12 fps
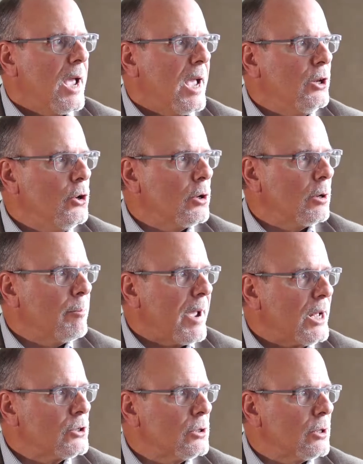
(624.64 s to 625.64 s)
and you can
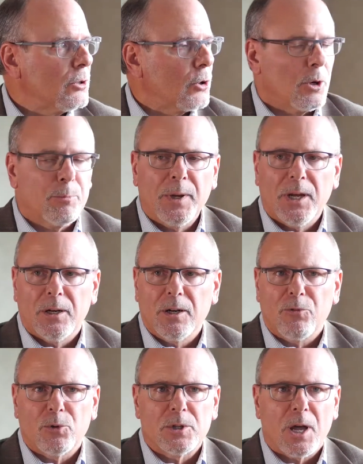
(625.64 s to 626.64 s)
imagine that they're going to peak at
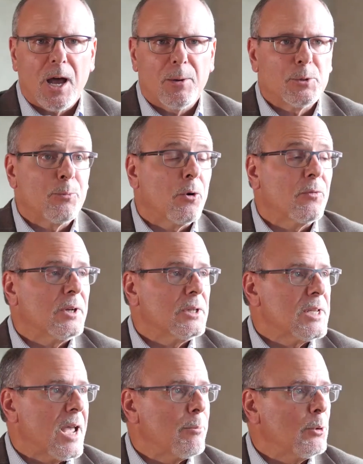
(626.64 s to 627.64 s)
different times. A perfect
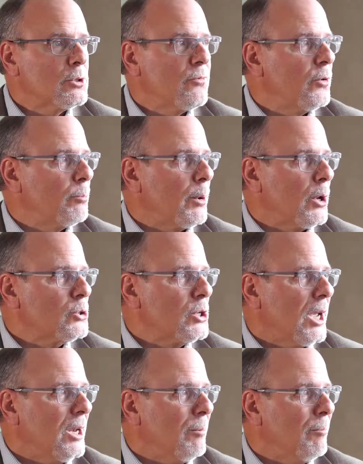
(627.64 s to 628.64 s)
example is a football
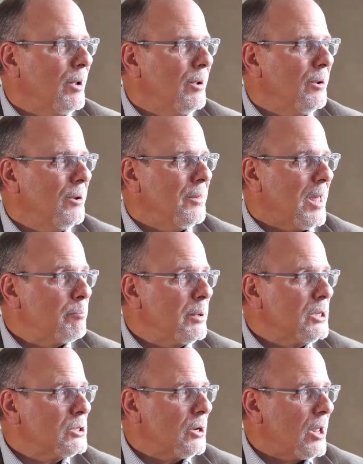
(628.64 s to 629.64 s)
stadium. That
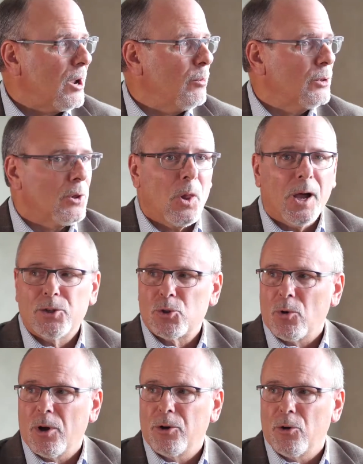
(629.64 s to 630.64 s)
peaks at night when the lights
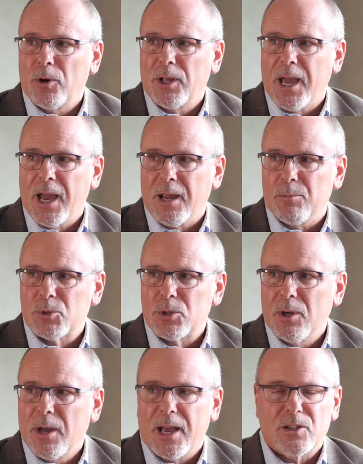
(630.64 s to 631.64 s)
are on during
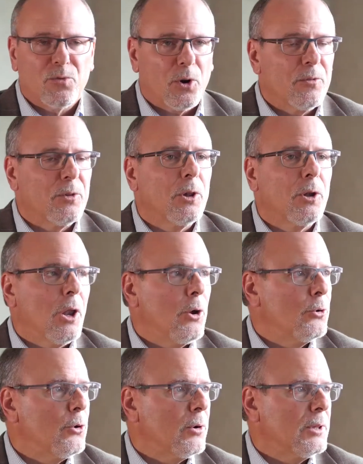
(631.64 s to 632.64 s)
games, has very little
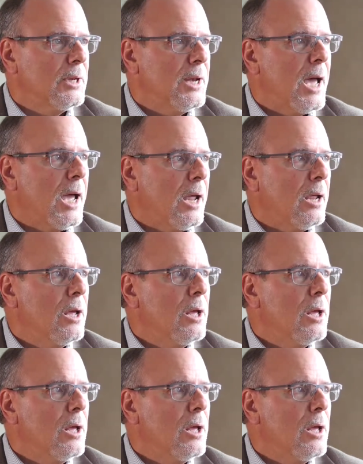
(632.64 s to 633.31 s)
load during the day.